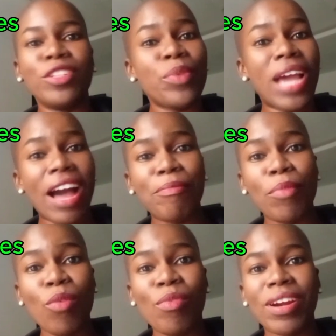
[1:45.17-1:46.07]
So we have
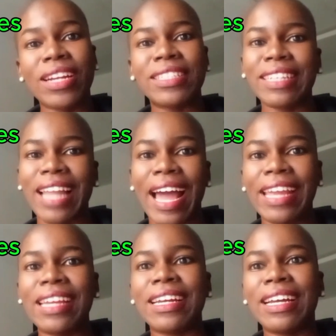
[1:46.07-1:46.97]
more words
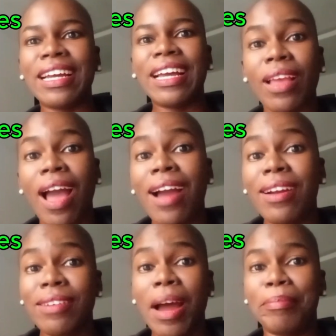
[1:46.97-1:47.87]
like
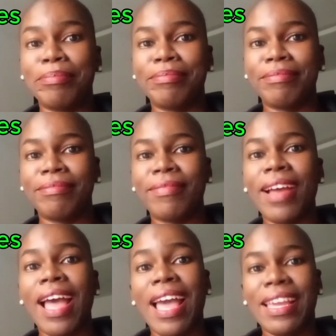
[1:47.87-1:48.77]
cram.
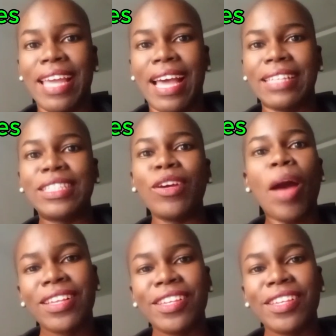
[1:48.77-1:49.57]
Yes.